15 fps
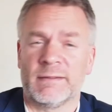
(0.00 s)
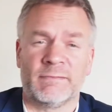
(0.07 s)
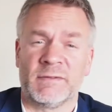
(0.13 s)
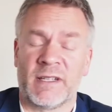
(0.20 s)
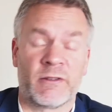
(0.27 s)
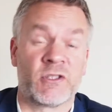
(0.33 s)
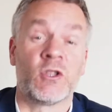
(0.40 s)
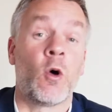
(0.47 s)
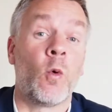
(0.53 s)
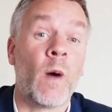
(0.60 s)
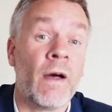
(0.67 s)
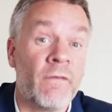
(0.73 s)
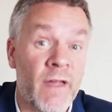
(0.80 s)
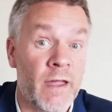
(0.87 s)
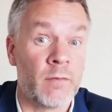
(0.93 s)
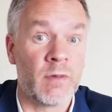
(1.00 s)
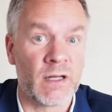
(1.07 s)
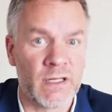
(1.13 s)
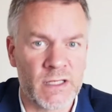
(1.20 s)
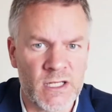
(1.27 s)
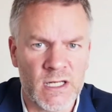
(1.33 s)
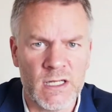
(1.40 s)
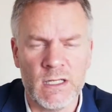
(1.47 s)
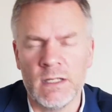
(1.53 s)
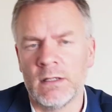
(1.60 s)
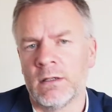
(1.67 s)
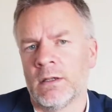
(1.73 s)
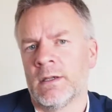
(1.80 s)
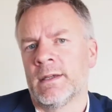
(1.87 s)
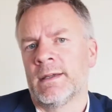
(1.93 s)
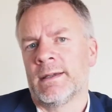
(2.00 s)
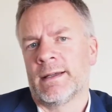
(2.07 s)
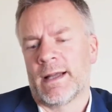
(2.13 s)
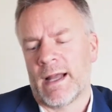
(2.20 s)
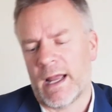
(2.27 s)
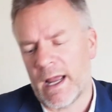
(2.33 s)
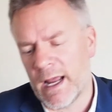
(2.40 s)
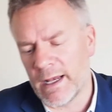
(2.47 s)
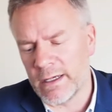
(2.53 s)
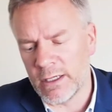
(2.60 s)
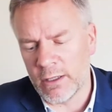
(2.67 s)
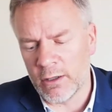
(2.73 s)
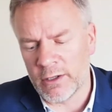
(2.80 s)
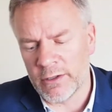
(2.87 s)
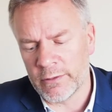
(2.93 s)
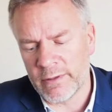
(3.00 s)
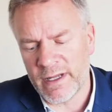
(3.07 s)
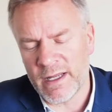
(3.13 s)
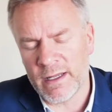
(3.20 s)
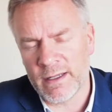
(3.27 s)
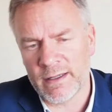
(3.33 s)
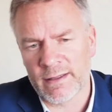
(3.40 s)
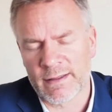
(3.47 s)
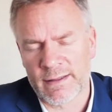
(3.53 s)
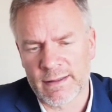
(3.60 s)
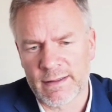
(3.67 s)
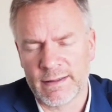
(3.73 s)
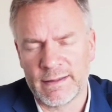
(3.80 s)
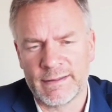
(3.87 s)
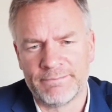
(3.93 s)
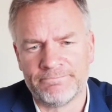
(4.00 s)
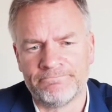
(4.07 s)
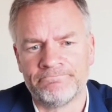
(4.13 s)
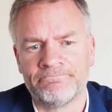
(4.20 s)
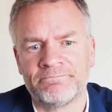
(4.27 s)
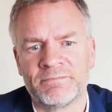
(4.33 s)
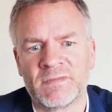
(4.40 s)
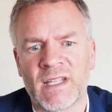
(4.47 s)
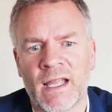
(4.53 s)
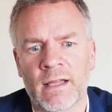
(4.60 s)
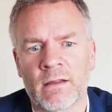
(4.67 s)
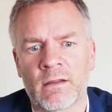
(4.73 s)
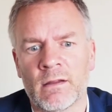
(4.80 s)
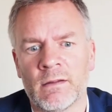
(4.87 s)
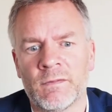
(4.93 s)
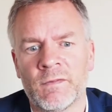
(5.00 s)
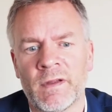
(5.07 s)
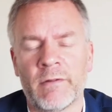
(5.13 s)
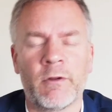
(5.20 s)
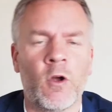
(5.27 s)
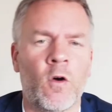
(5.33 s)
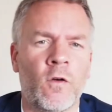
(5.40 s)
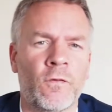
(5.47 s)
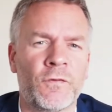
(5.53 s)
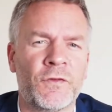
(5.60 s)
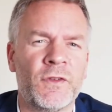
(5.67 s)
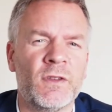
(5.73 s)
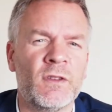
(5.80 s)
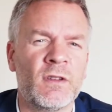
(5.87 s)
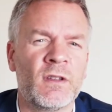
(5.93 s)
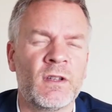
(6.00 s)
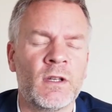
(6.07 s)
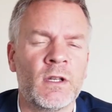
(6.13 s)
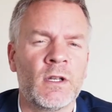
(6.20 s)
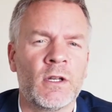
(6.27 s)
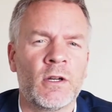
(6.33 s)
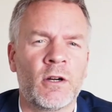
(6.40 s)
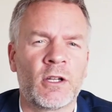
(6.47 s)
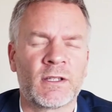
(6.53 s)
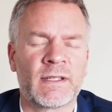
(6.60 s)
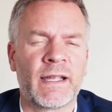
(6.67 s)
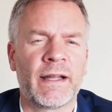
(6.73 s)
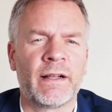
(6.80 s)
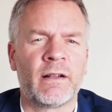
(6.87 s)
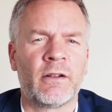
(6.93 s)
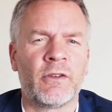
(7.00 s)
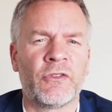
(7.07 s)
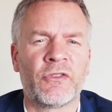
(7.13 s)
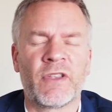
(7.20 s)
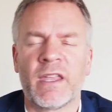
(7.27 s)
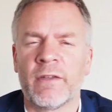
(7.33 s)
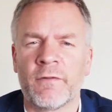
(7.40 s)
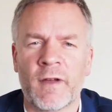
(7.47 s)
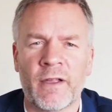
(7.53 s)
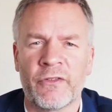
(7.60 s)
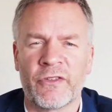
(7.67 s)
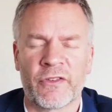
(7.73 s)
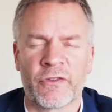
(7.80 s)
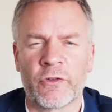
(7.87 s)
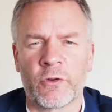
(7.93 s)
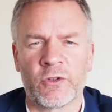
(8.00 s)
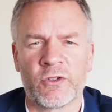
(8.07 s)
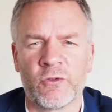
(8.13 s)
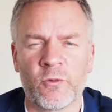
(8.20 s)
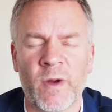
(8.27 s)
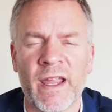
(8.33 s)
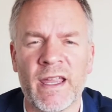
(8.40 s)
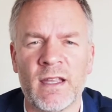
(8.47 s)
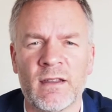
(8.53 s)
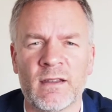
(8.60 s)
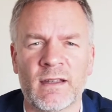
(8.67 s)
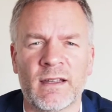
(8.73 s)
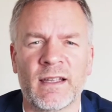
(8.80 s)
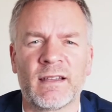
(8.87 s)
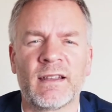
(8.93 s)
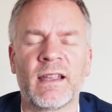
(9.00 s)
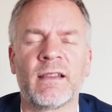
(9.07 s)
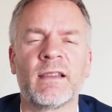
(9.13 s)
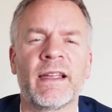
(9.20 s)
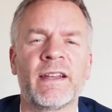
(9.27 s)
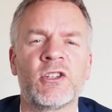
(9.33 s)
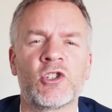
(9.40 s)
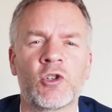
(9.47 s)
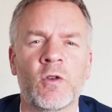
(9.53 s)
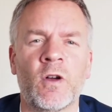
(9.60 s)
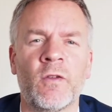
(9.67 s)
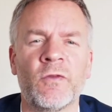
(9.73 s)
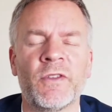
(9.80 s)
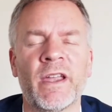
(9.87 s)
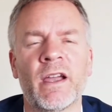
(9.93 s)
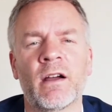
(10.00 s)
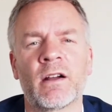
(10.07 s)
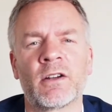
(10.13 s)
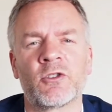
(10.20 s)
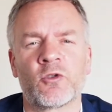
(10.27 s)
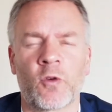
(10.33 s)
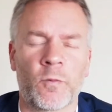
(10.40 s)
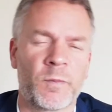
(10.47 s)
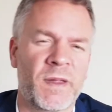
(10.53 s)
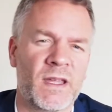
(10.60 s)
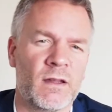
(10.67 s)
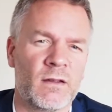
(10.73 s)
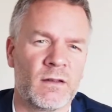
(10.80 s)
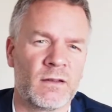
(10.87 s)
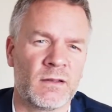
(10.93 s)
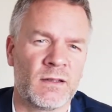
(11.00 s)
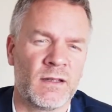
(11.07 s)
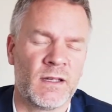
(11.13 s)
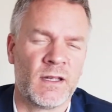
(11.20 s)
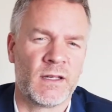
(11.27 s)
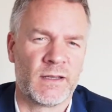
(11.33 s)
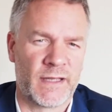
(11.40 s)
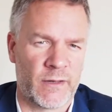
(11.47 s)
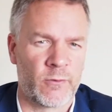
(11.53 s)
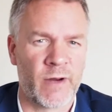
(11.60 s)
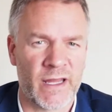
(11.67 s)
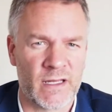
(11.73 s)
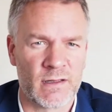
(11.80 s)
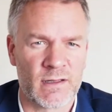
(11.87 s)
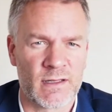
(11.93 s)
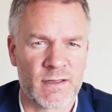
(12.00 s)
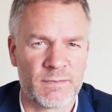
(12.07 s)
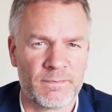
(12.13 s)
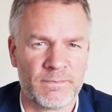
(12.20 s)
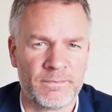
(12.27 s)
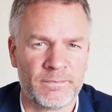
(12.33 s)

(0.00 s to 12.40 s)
there's no availability. And the other is very often hotels give us a certain rate and then later on they are dropping their rates.